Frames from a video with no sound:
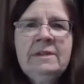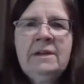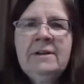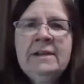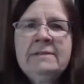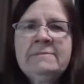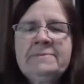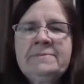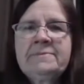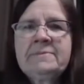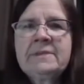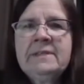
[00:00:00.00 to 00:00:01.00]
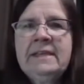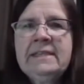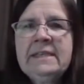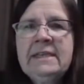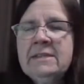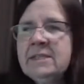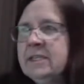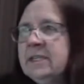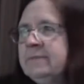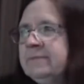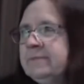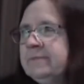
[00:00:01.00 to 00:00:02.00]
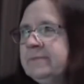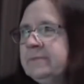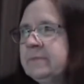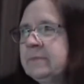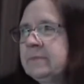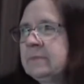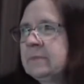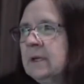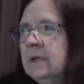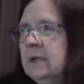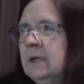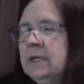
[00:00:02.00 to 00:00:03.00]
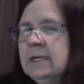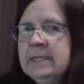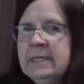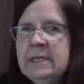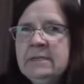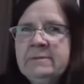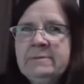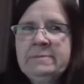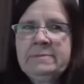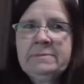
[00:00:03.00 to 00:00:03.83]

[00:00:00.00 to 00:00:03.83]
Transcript: All right. That sounds good. All right, then.